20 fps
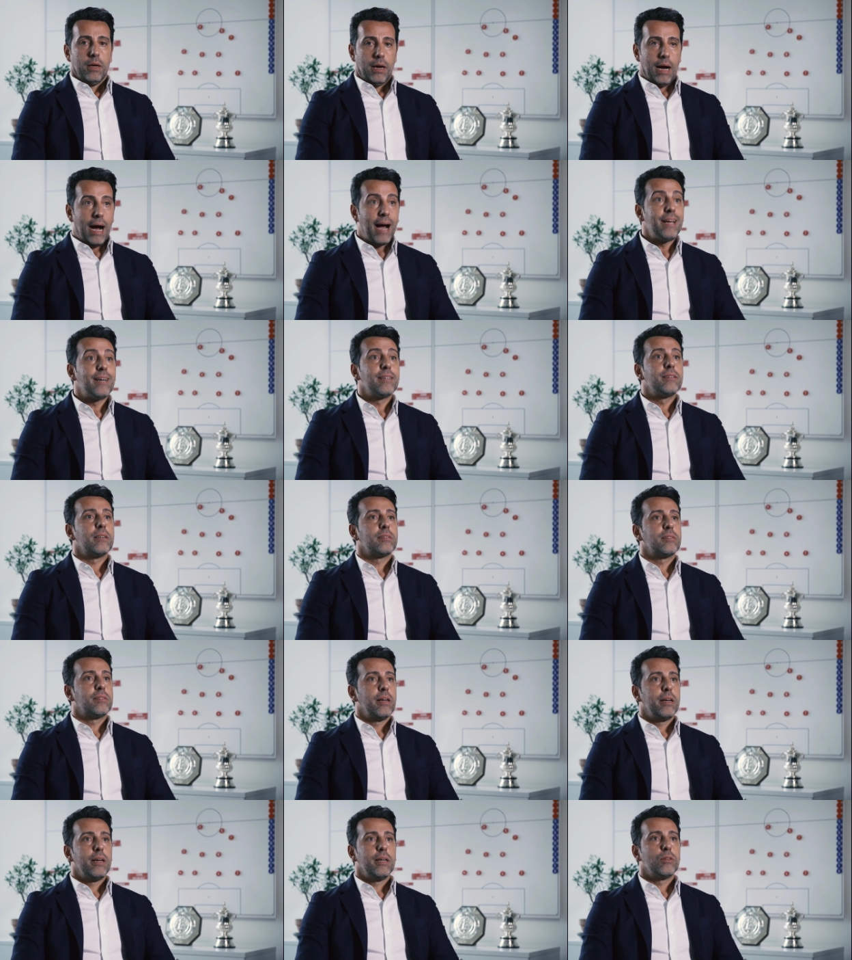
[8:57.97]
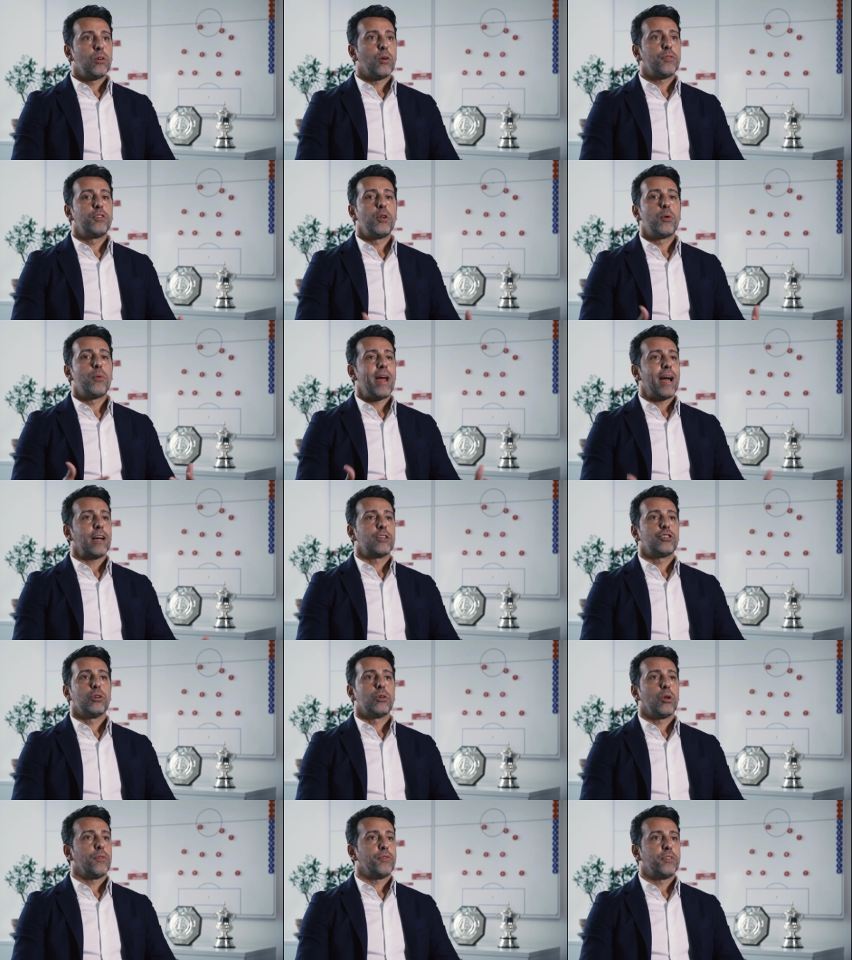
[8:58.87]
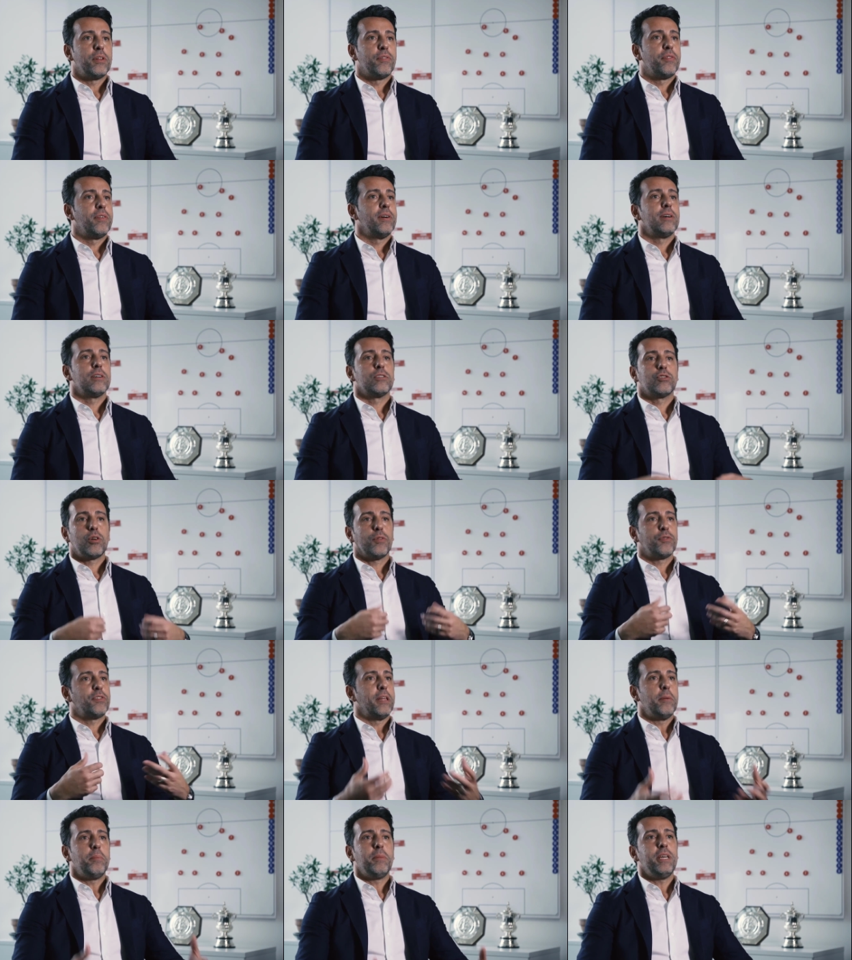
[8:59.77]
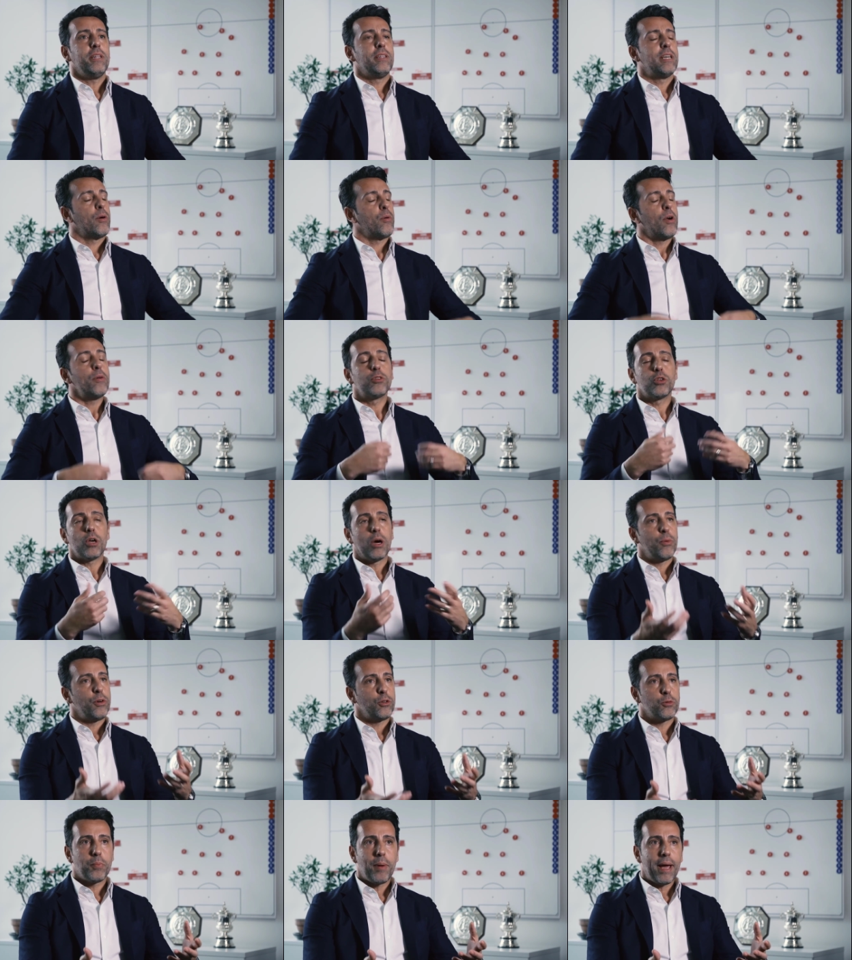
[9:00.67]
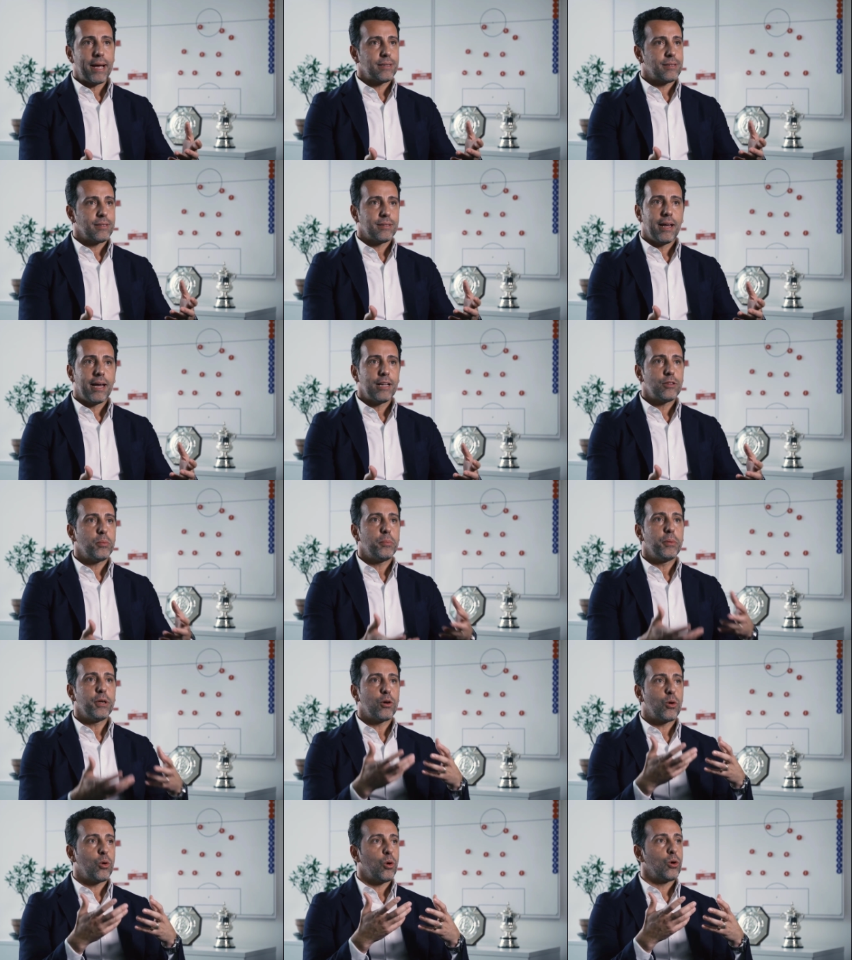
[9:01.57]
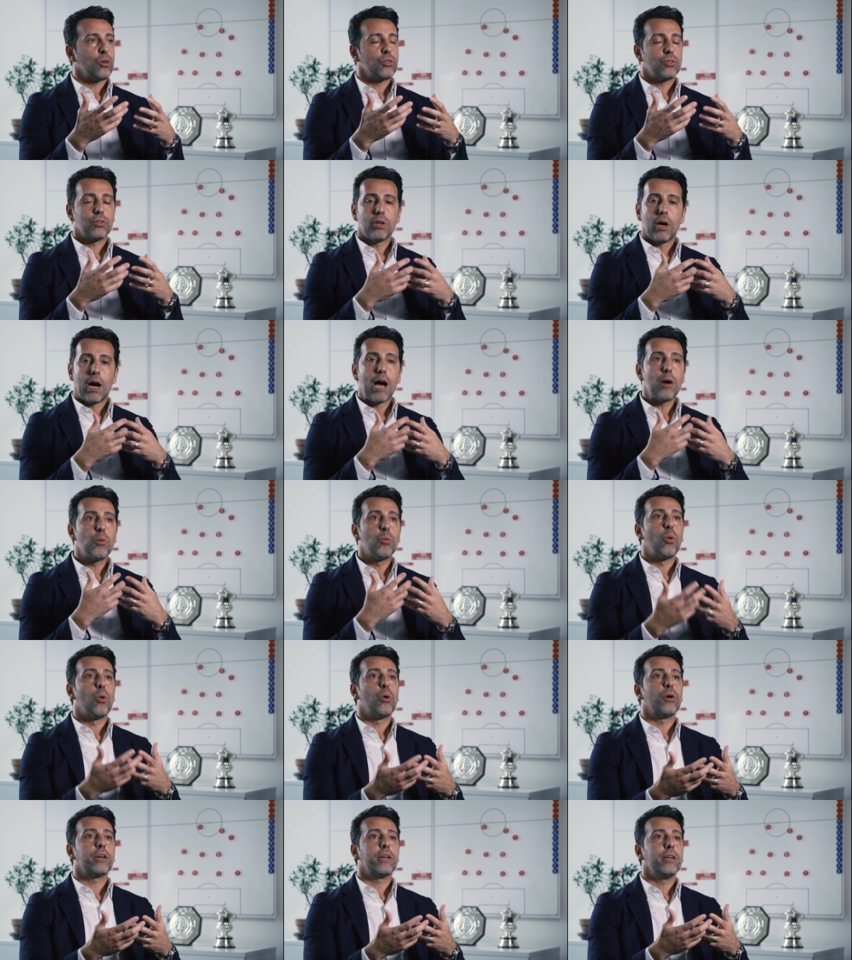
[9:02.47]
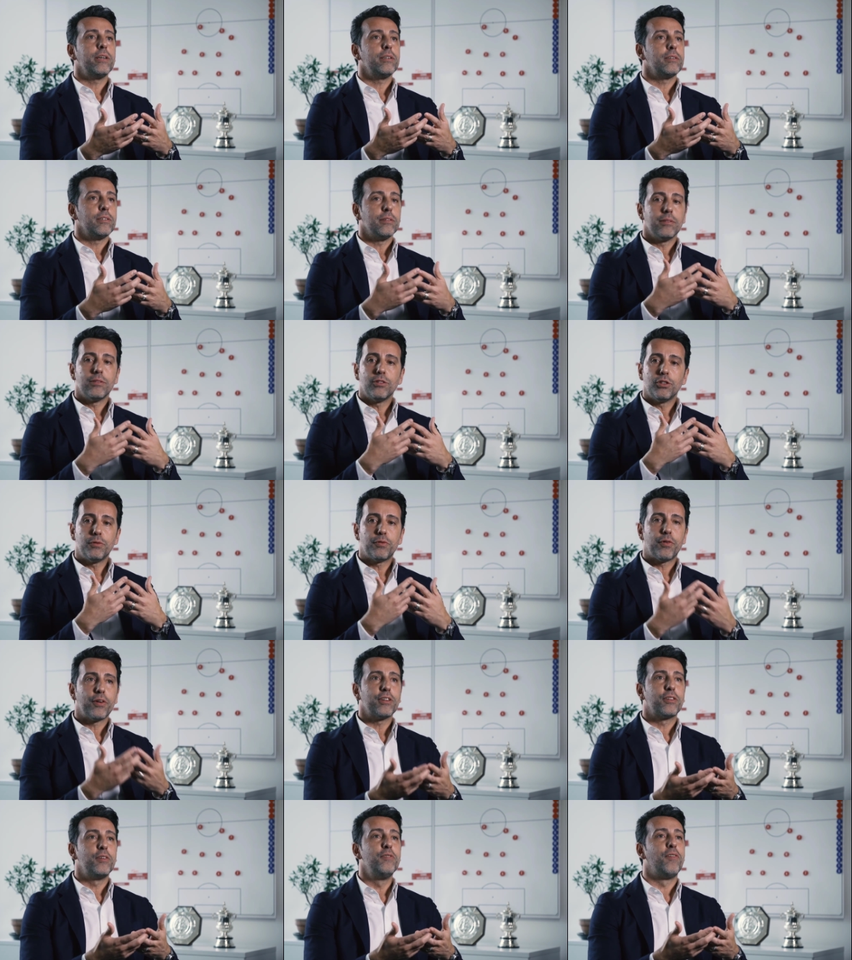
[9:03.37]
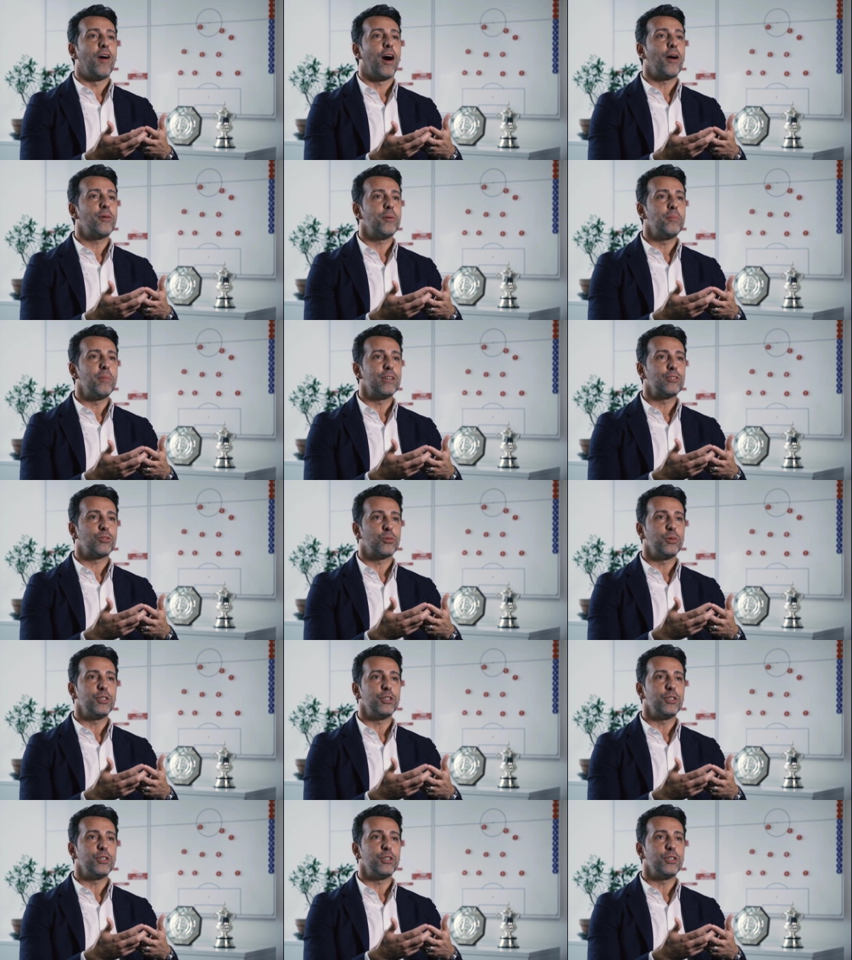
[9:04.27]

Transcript: I understand of the reaction of the fans, of the media. I respect that because I work in, in different environments,